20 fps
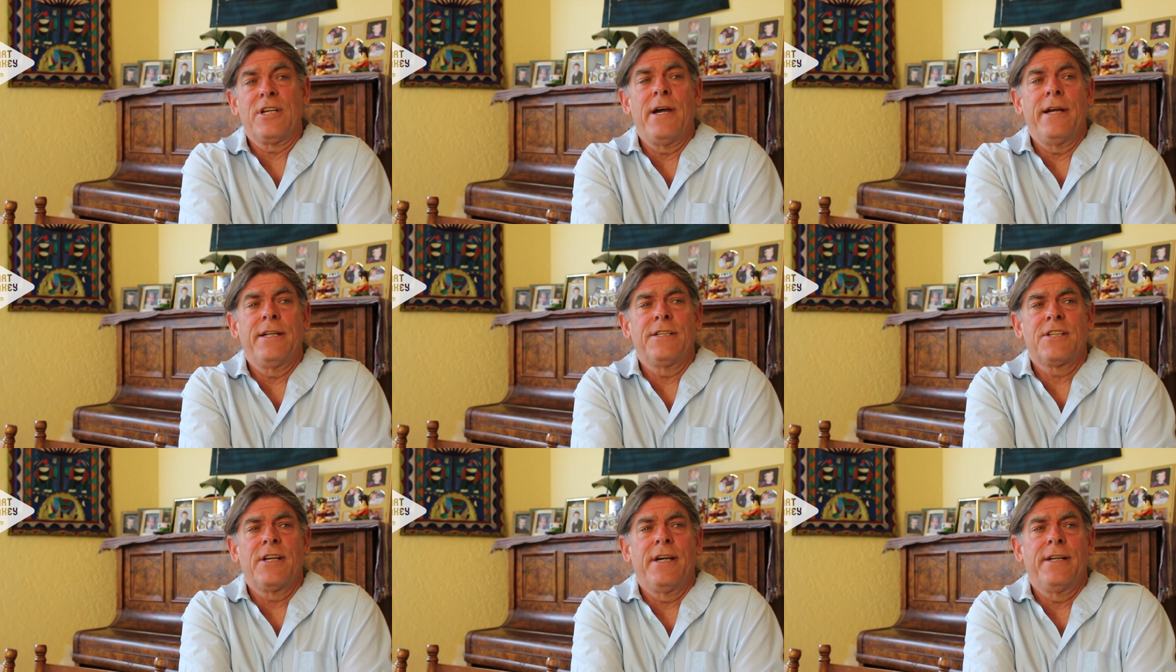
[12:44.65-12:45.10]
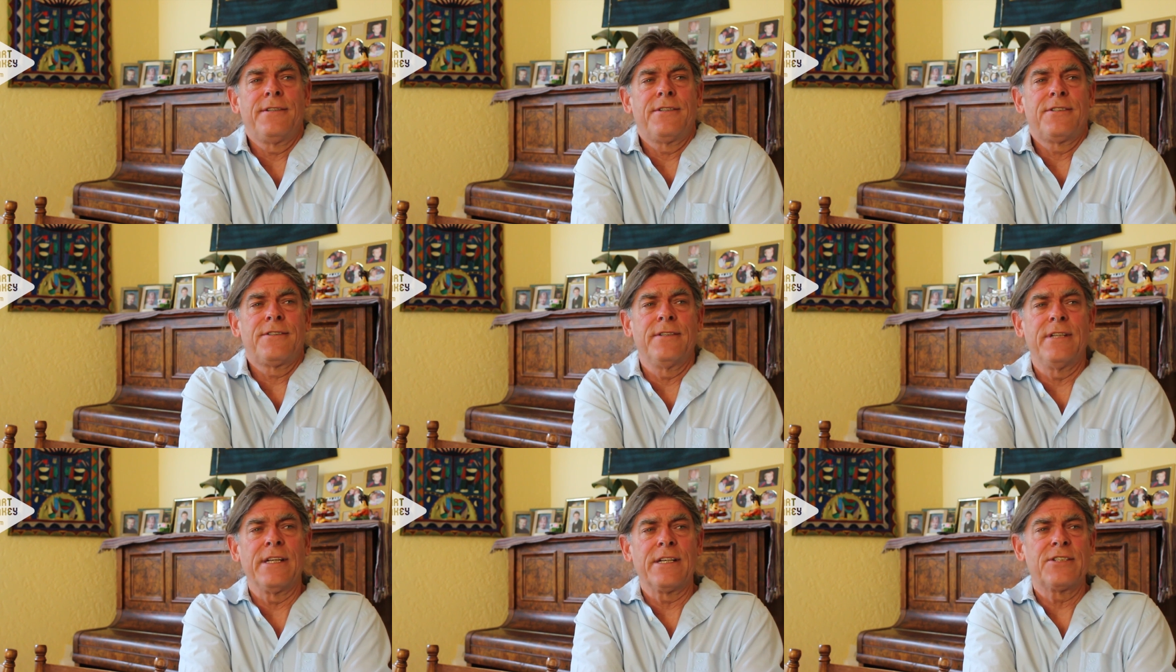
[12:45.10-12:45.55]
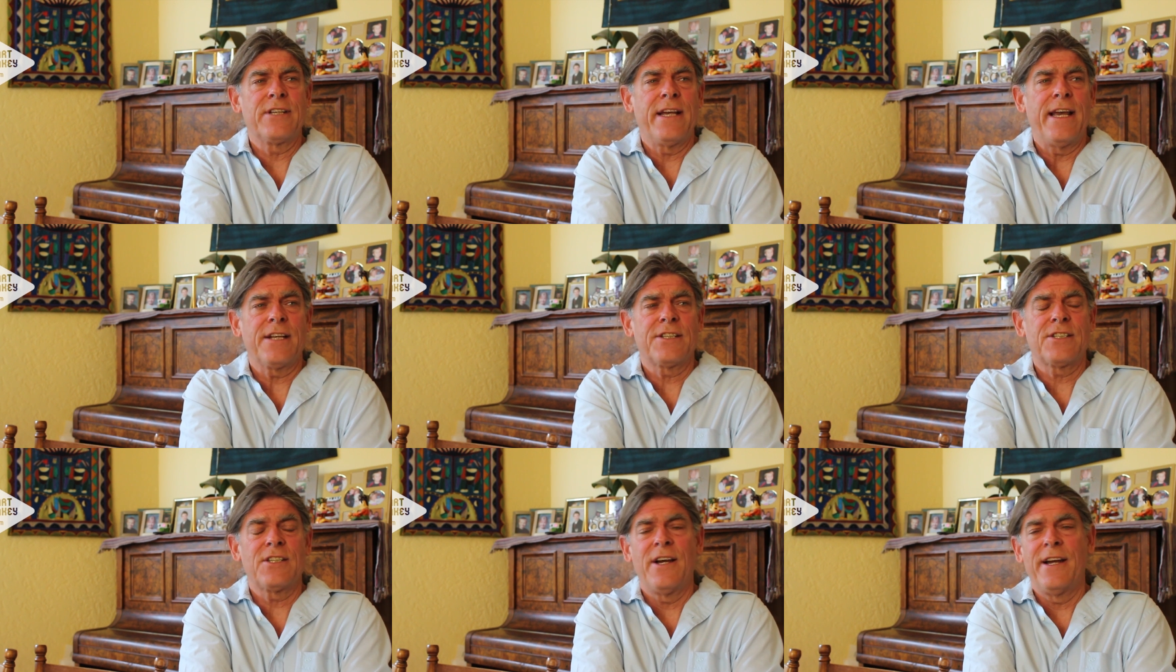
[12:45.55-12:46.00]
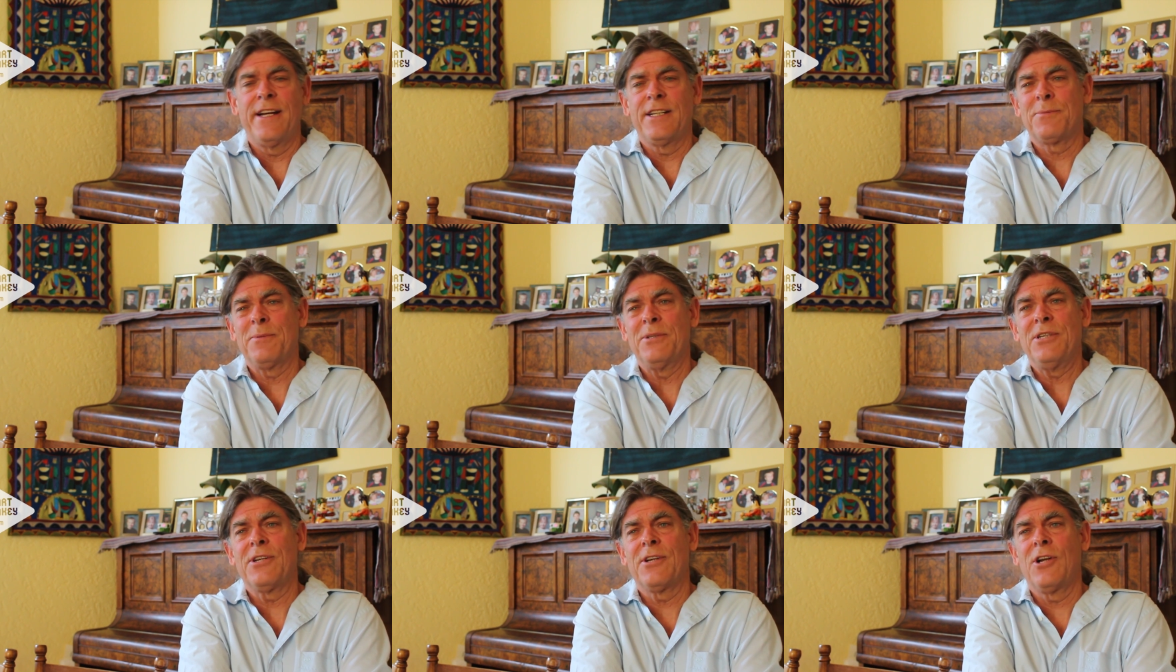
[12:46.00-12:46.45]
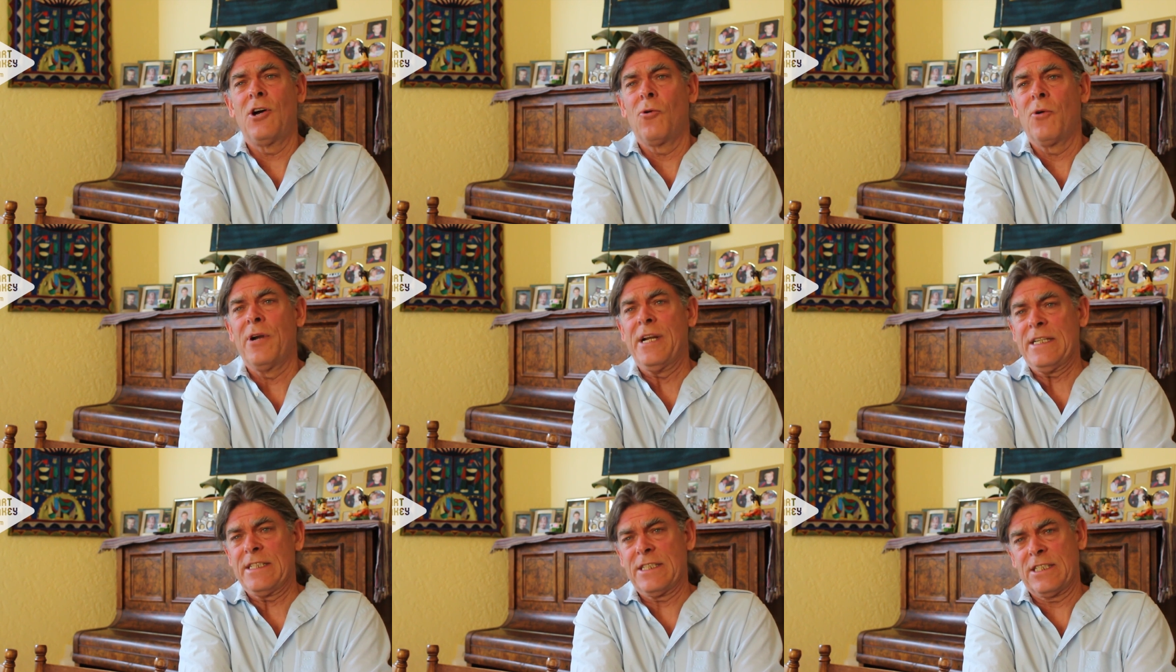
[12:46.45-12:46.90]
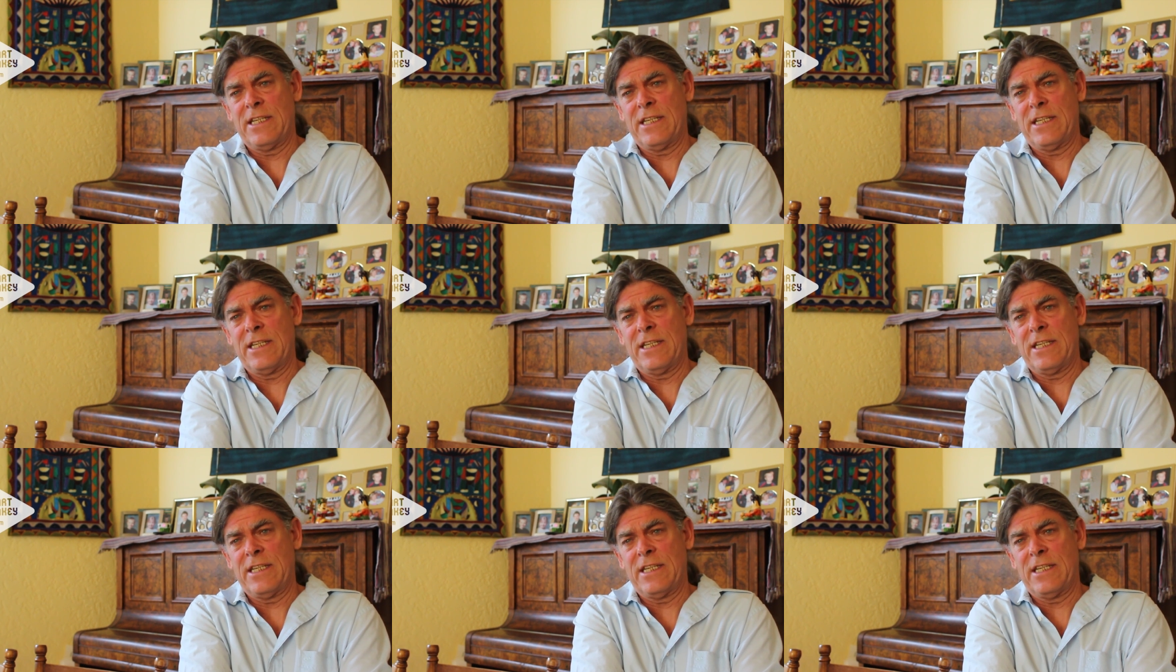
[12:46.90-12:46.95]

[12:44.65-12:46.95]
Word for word: hindsight's an exact science, but you could already hmm.